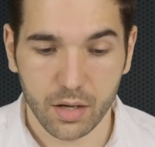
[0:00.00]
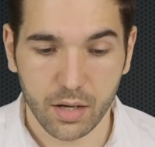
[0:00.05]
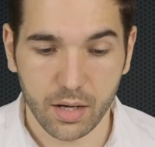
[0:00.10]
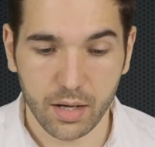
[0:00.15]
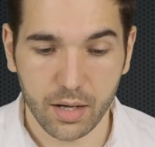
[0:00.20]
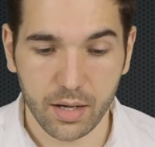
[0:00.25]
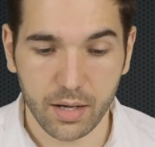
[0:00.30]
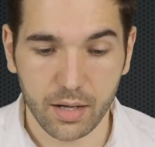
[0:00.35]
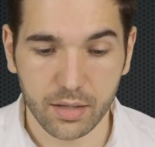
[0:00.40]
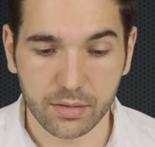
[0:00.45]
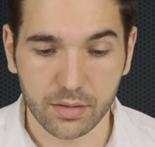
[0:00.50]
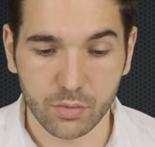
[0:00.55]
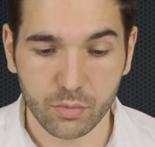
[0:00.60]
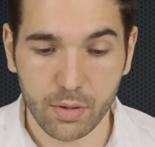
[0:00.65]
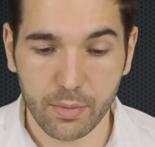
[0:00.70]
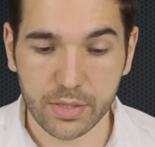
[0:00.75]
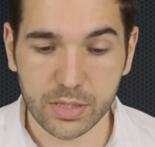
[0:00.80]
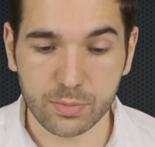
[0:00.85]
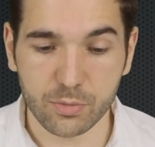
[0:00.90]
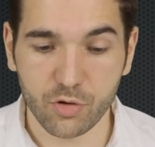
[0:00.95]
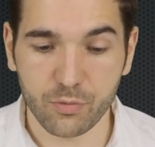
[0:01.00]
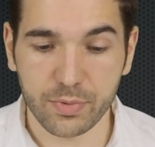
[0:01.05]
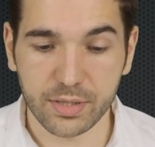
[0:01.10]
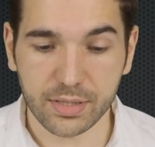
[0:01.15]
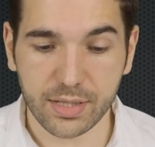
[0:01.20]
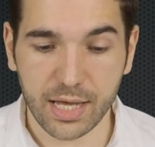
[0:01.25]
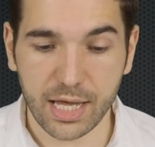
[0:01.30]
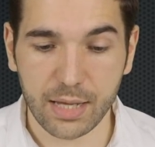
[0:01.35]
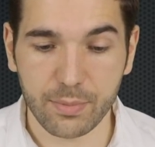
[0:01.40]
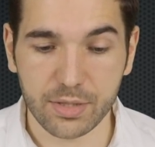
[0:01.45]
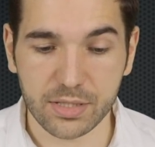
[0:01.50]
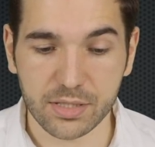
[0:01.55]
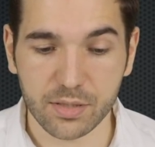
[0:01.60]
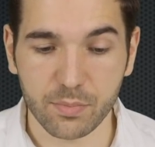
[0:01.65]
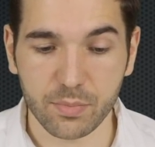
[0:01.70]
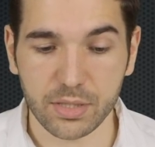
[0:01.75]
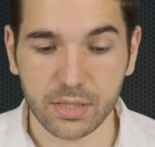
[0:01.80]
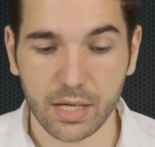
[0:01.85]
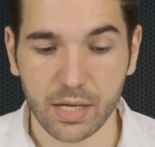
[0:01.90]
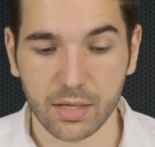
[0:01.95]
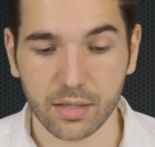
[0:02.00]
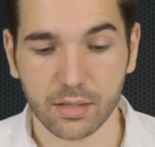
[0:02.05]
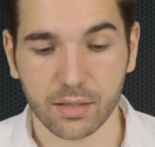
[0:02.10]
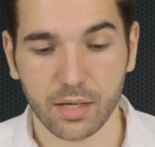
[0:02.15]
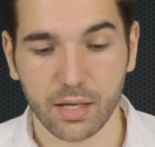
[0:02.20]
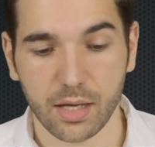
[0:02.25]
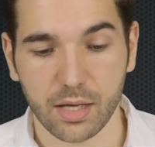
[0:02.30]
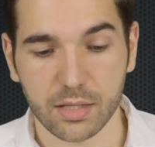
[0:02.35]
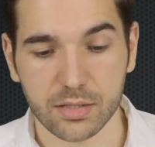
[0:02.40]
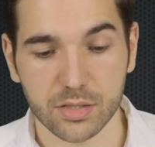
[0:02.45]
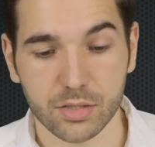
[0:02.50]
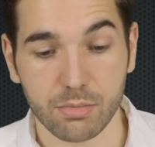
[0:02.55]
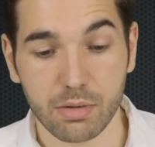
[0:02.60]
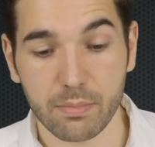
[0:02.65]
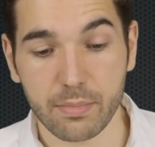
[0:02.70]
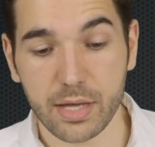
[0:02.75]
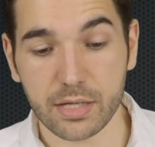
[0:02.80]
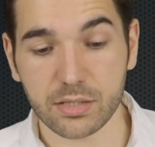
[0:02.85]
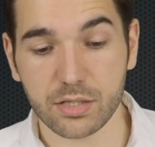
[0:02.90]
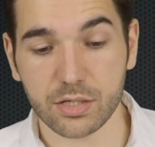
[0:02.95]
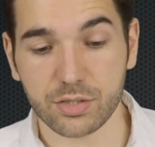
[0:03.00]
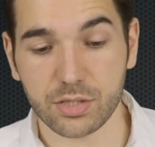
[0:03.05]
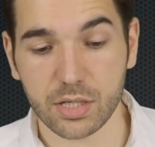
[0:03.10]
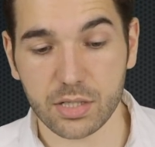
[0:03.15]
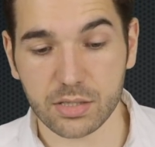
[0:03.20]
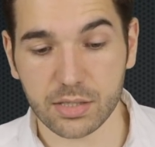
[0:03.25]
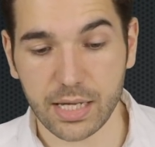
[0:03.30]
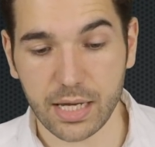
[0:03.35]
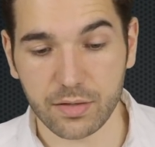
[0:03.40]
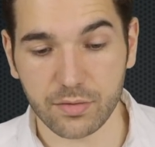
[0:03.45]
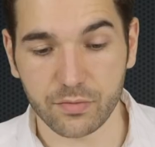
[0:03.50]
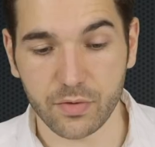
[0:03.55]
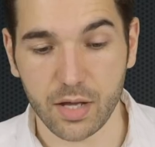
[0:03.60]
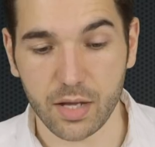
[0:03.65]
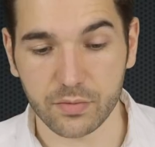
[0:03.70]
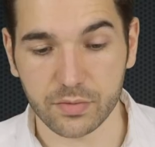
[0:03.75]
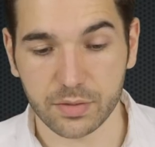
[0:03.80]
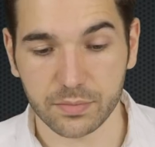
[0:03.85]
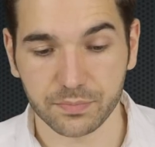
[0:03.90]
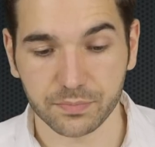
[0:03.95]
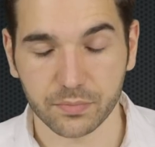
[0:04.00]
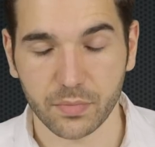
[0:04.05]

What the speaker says: The women's movement came into being. And so my message is, get involved.